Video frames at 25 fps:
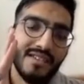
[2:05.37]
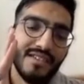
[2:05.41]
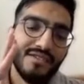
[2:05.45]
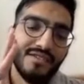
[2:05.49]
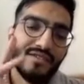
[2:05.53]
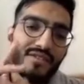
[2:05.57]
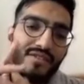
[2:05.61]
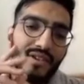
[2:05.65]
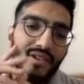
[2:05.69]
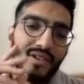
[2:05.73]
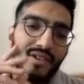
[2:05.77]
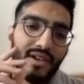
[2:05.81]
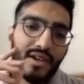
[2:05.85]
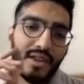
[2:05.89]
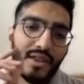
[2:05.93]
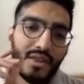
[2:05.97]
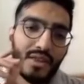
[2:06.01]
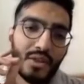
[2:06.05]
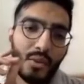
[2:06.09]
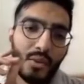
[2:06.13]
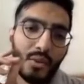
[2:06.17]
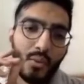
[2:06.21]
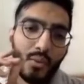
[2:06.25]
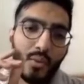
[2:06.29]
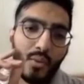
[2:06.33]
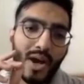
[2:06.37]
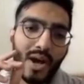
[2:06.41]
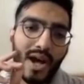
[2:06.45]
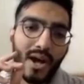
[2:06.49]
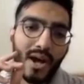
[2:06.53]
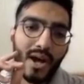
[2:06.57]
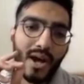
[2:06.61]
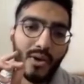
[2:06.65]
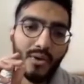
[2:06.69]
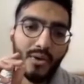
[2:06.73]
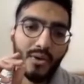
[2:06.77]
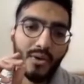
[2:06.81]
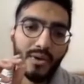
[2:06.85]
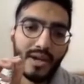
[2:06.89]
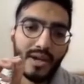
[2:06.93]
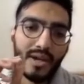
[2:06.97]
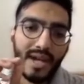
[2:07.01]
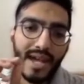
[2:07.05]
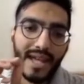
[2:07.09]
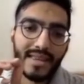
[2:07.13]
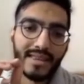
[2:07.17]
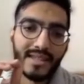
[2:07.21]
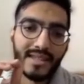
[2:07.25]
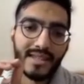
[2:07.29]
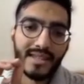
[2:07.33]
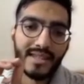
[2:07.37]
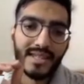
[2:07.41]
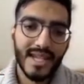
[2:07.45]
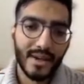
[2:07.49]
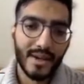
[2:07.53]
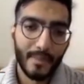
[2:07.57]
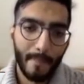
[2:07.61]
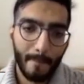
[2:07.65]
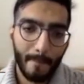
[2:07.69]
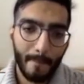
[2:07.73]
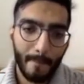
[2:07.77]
alif, the waw, and the ya.